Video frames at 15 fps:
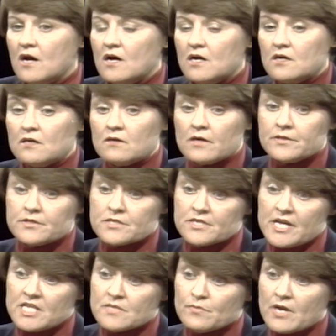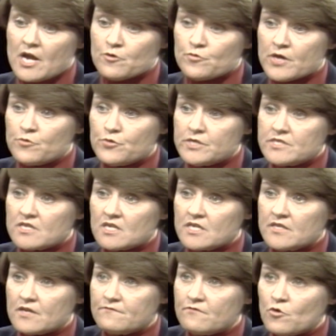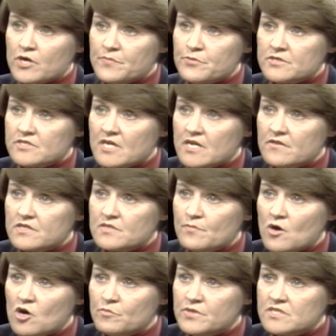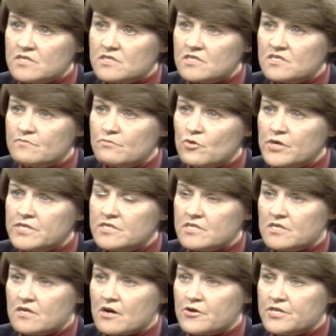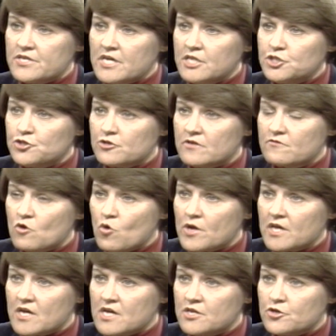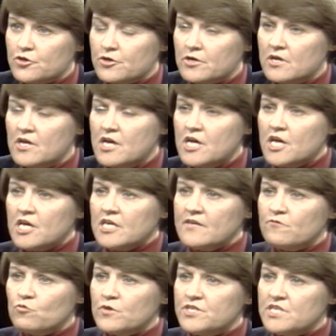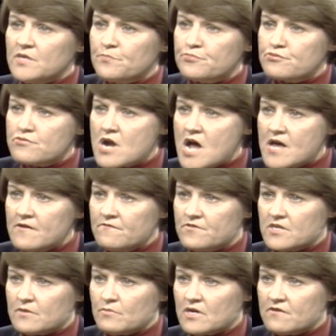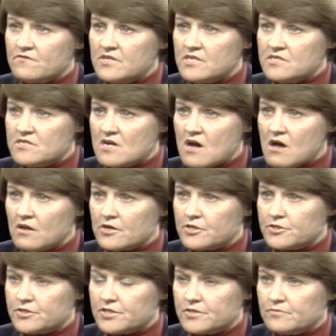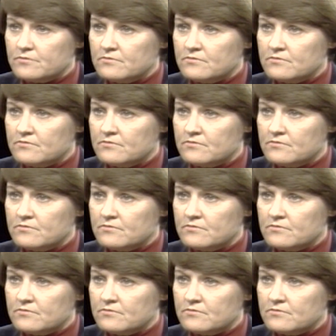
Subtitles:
In the Statesman, I read recently that 40% of the small businesses in Boise are in danger of going under. If we deprive them of these dollars,